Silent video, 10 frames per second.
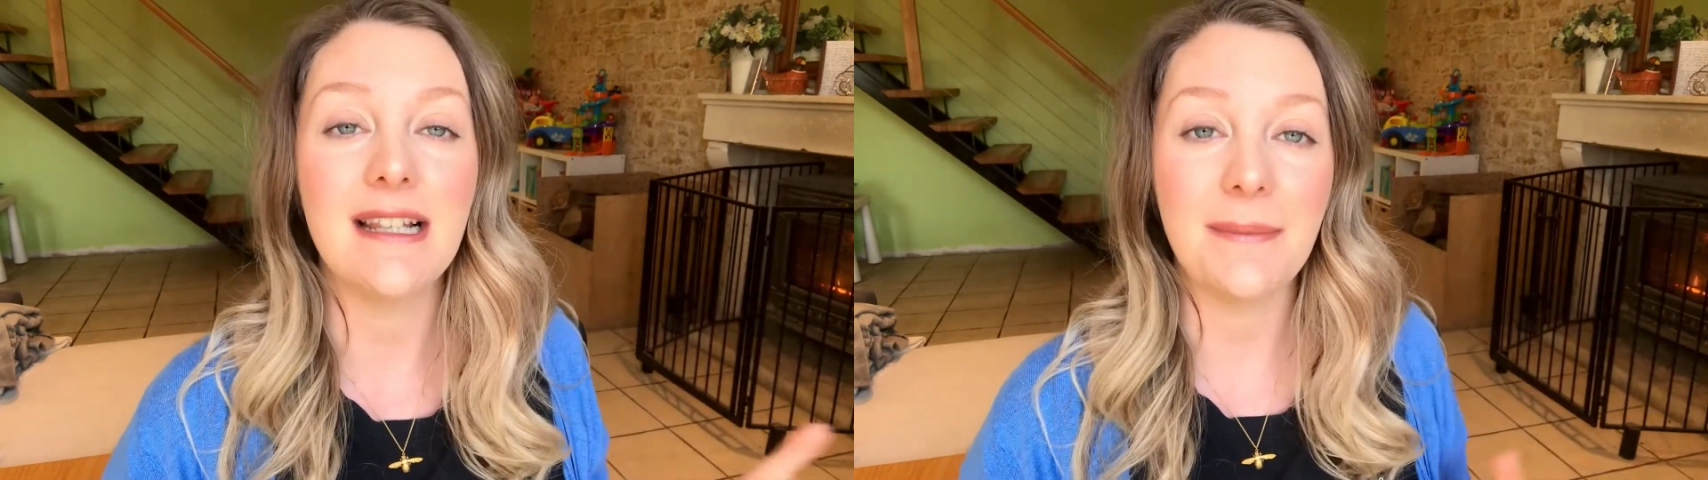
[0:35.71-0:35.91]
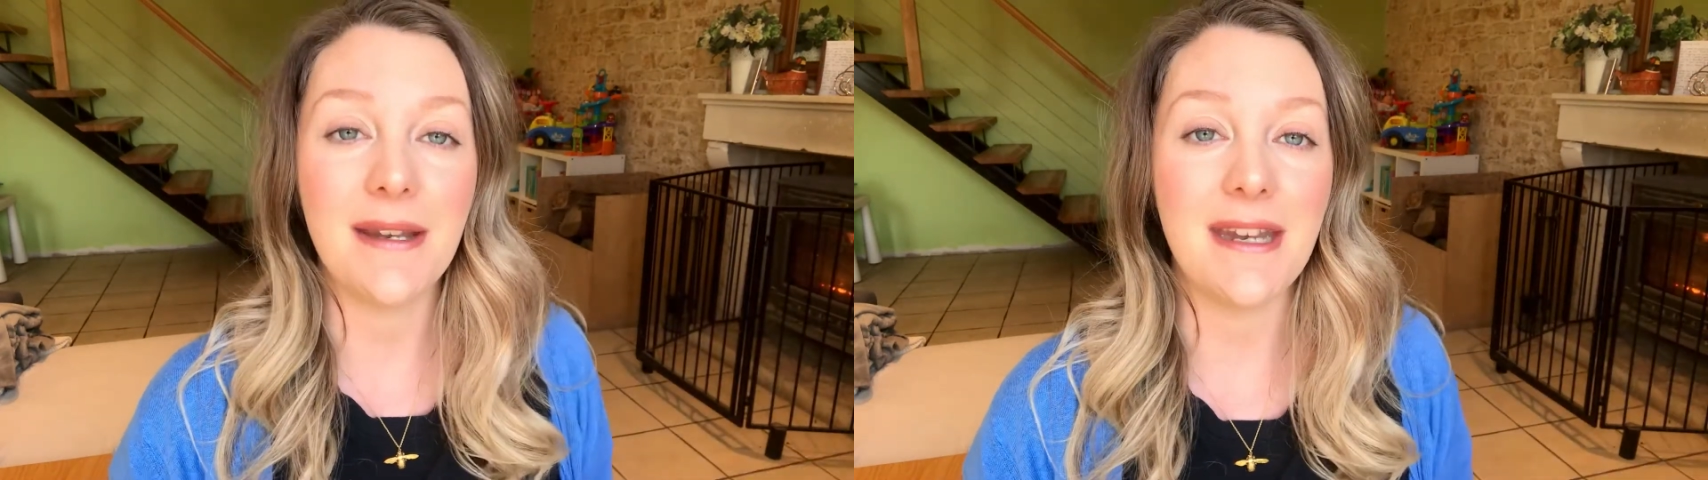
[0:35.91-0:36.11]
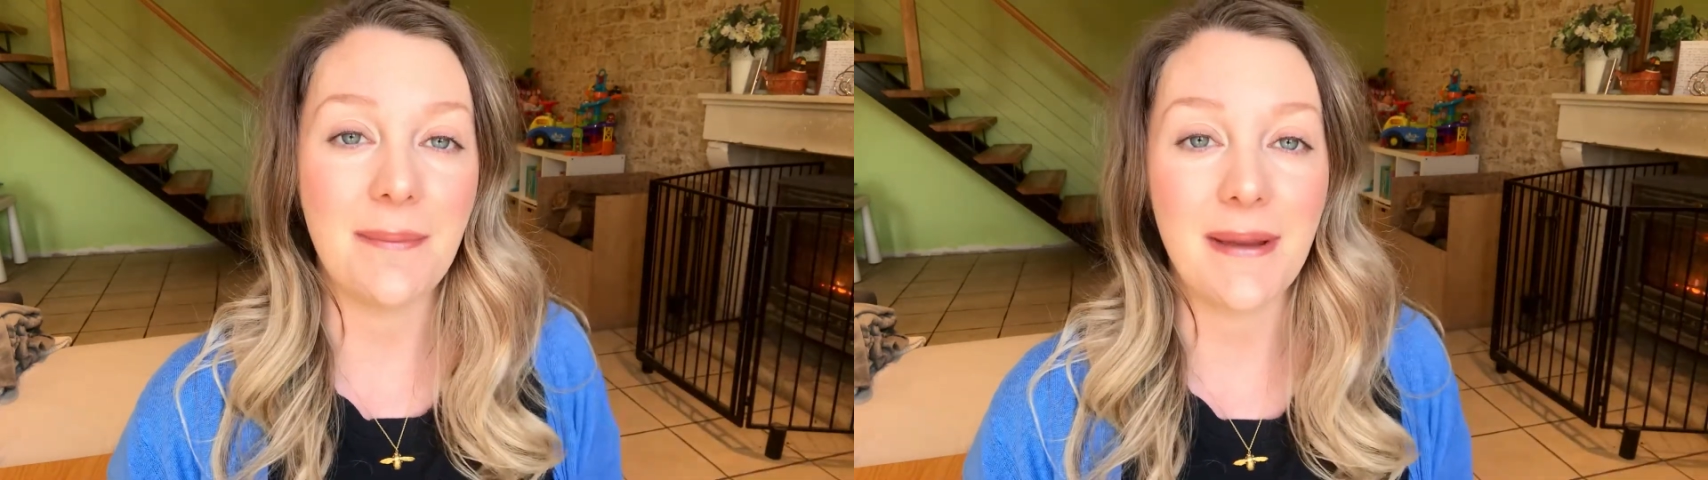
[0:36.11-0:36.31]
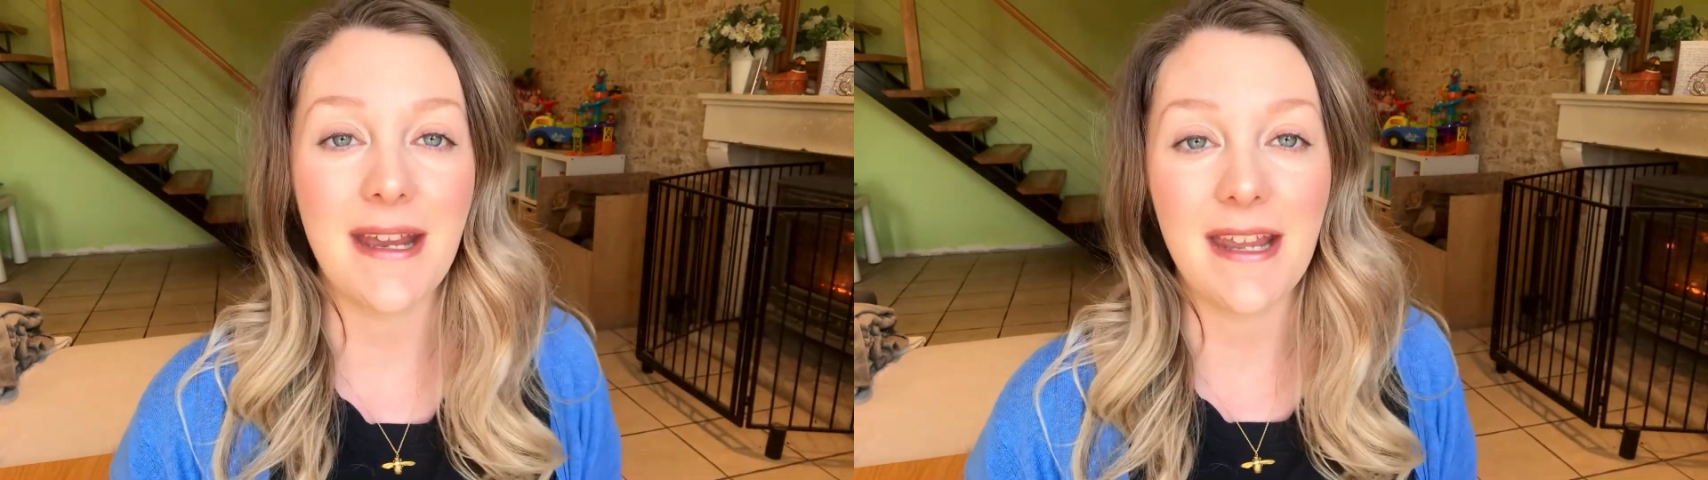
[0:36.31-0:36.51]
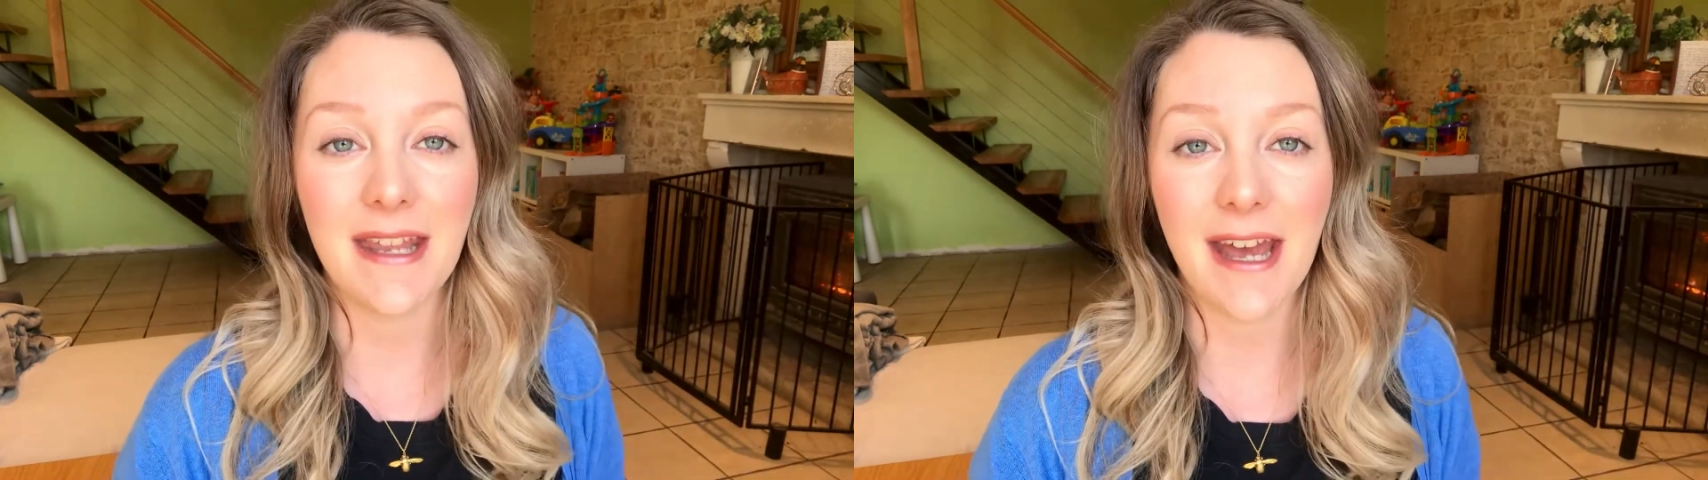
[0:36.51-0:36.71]
little bit
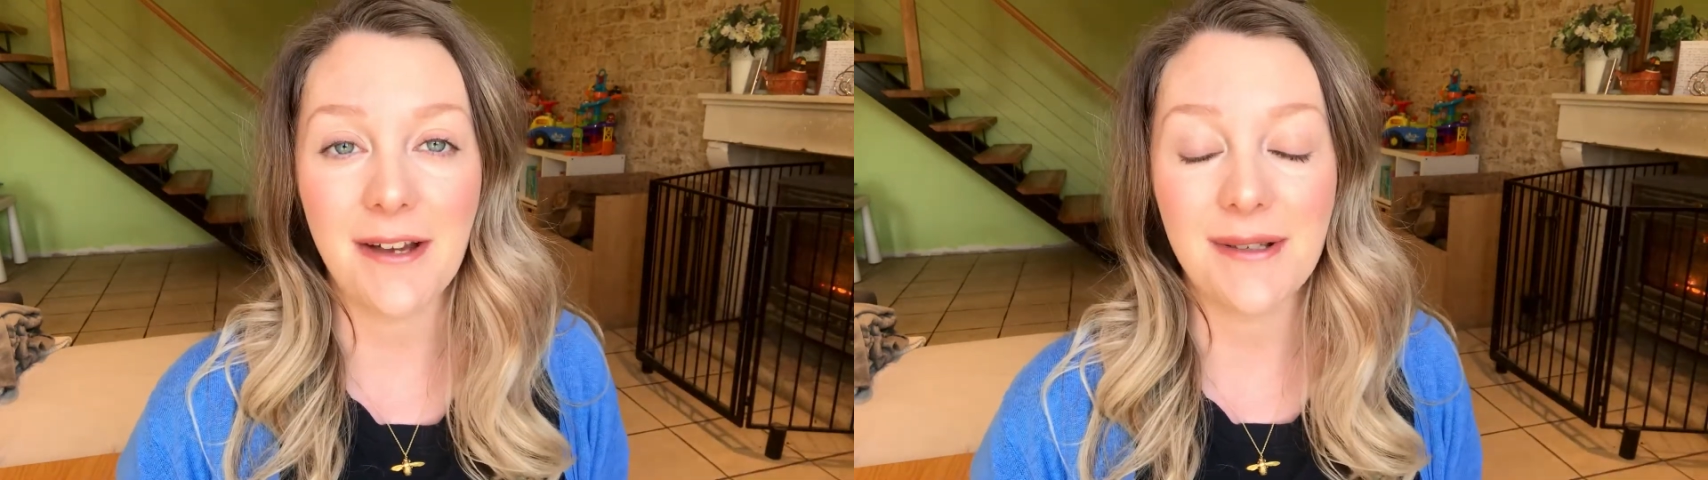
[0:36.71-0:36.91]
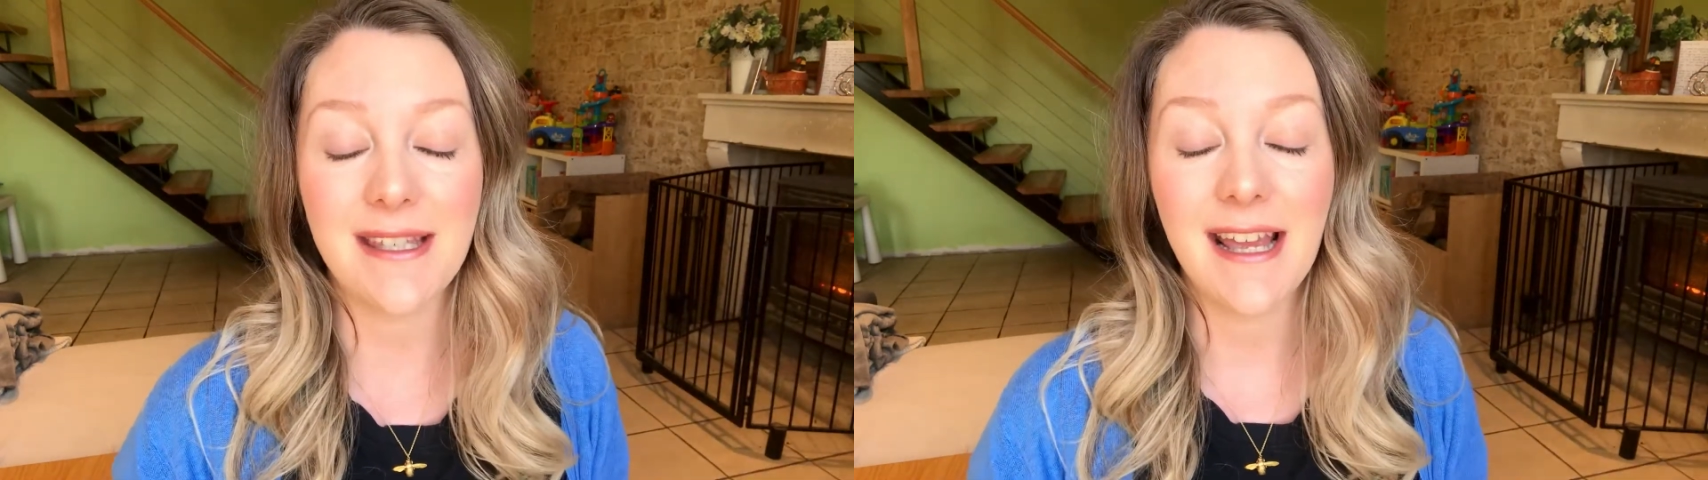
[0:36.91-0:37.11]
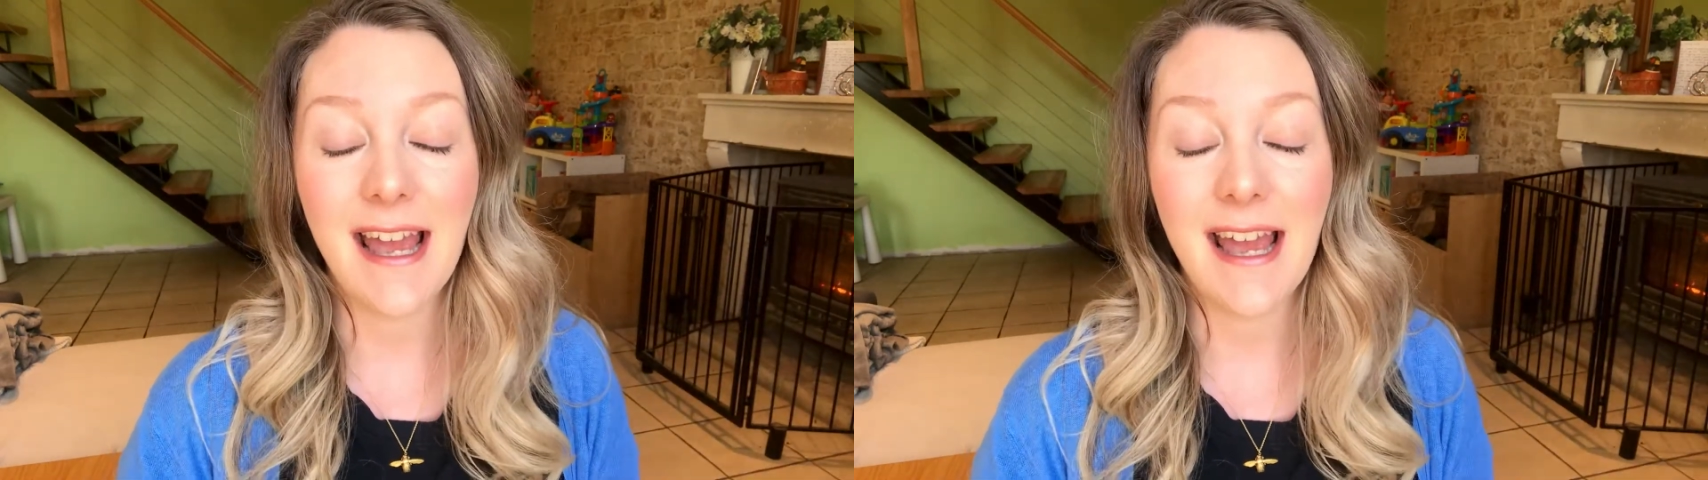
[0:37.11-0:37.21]
nippy in the house